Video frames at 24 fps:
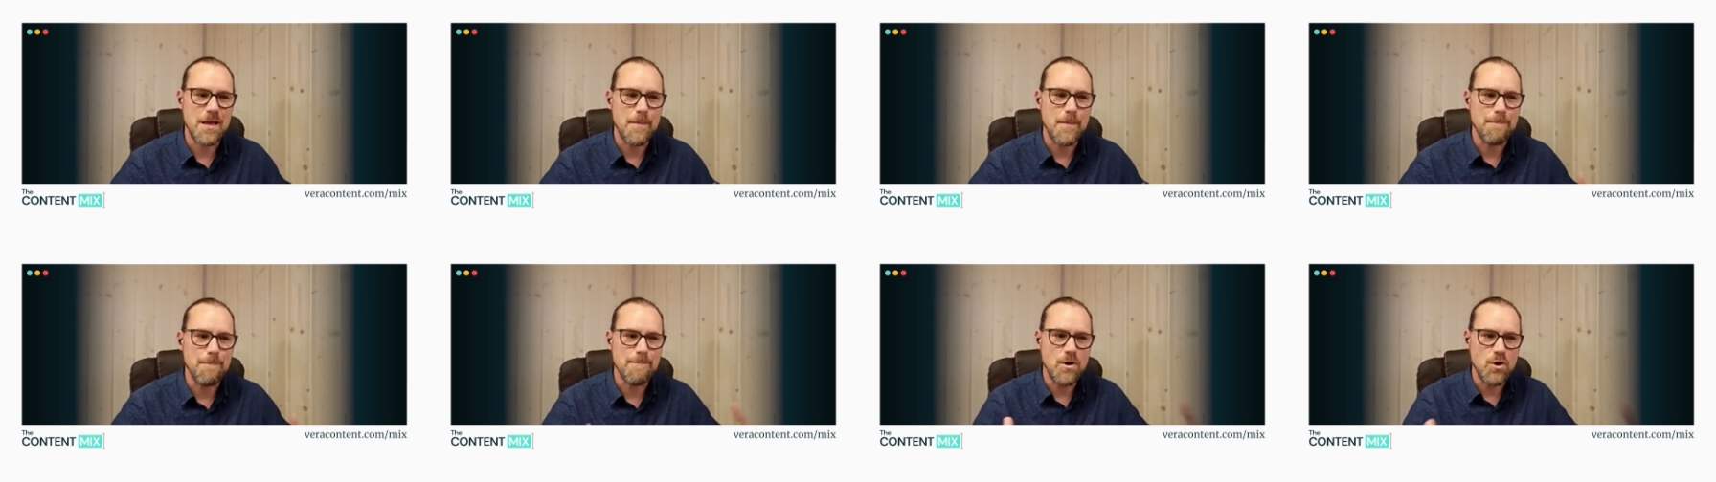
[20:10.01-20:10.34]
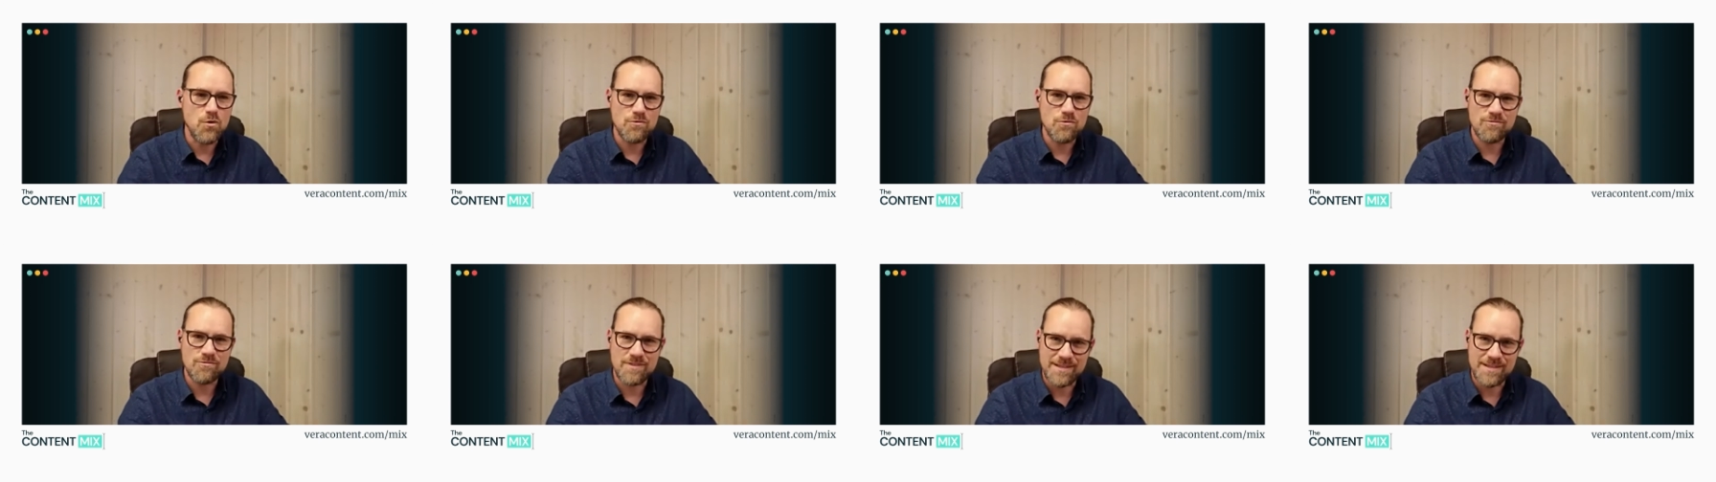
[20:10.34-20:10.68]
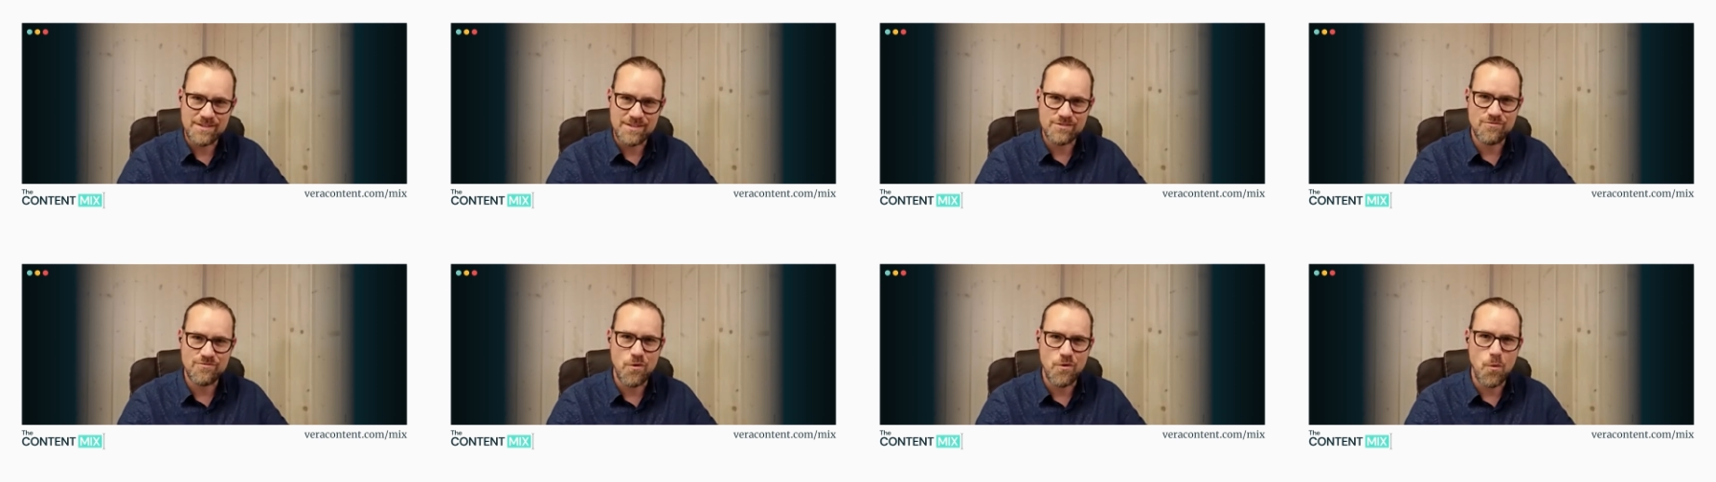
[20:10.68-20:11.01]
moved
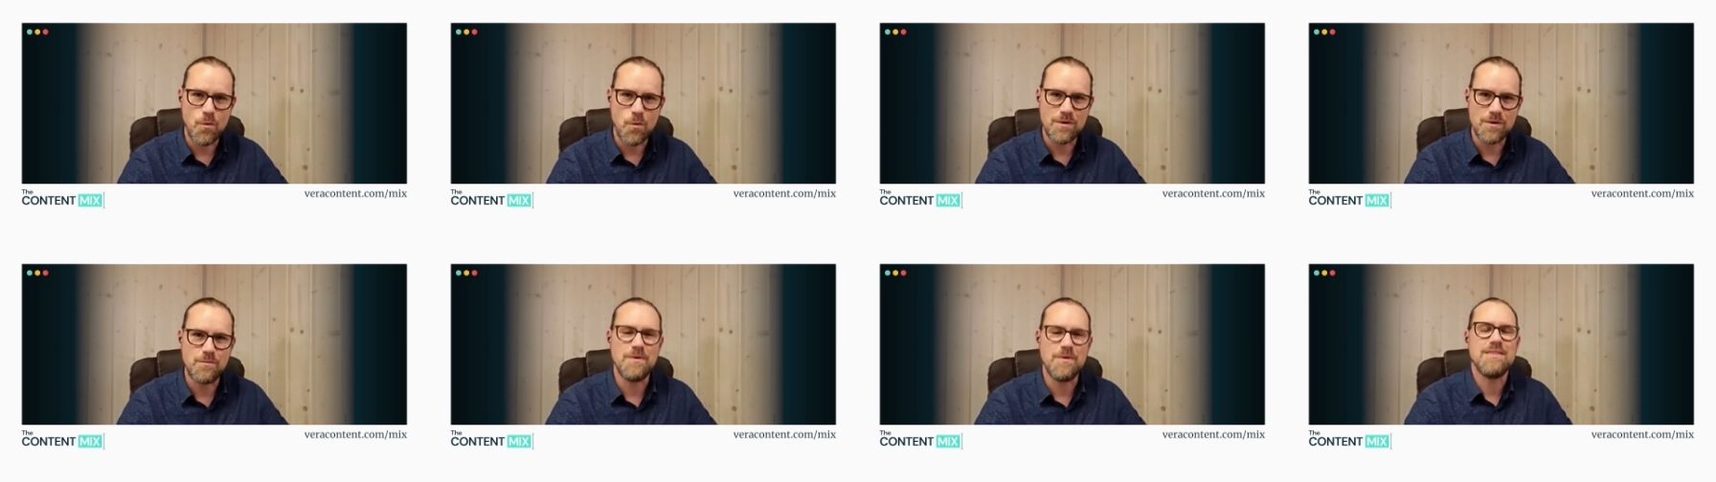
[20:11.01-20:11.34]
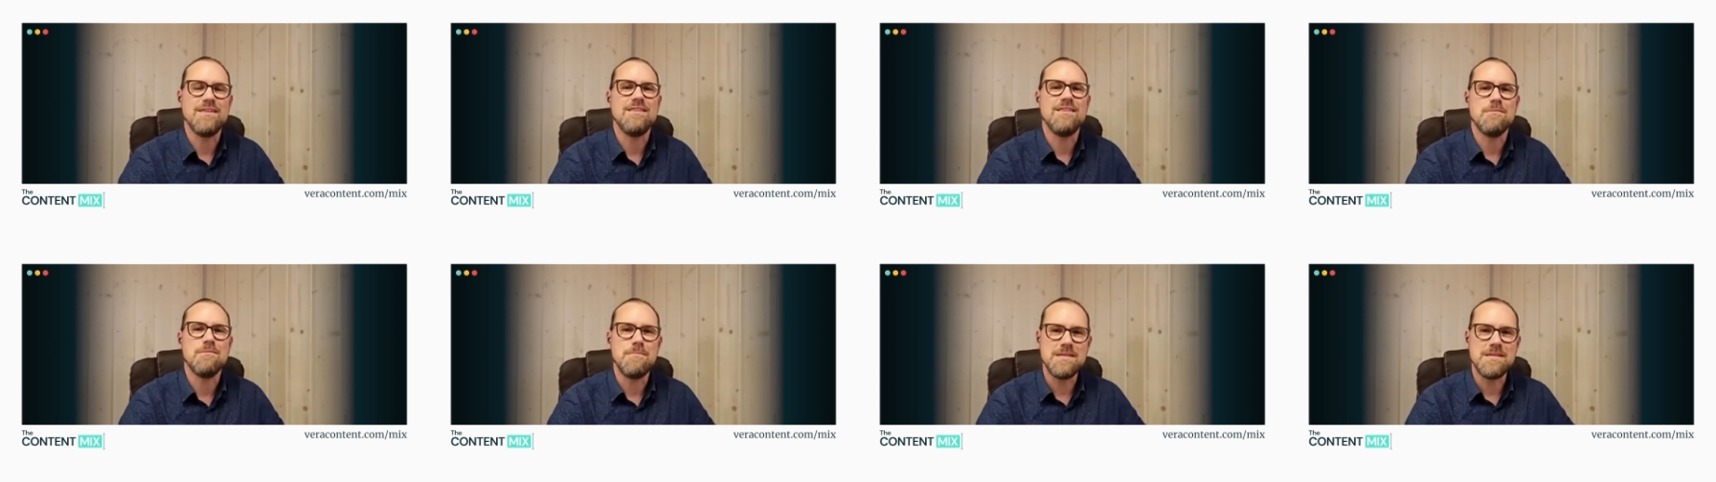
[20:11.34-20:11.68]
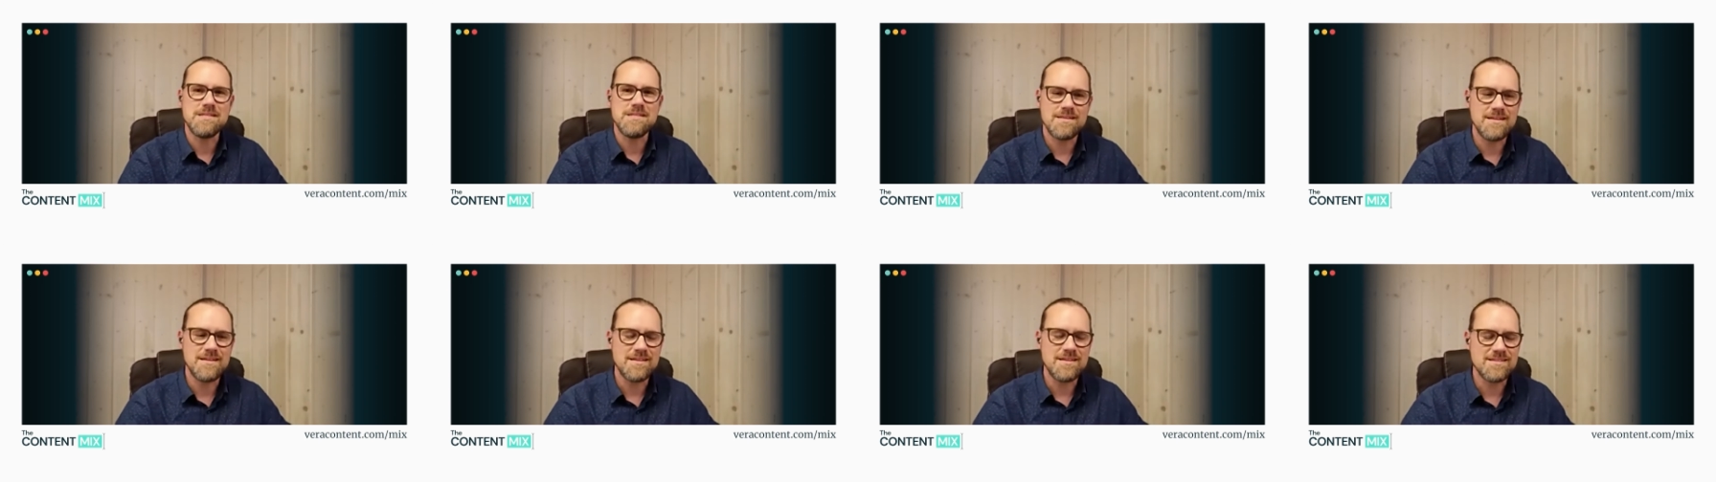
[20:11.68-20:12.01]
things forward within the
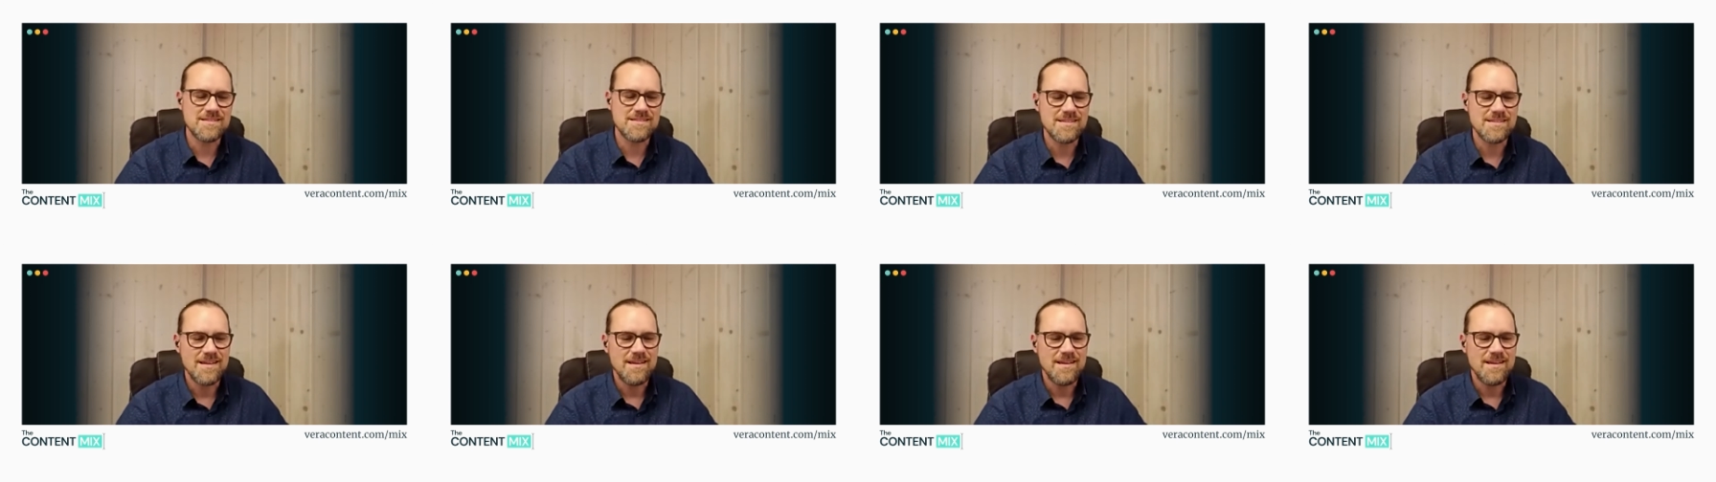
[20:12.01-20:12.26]
business,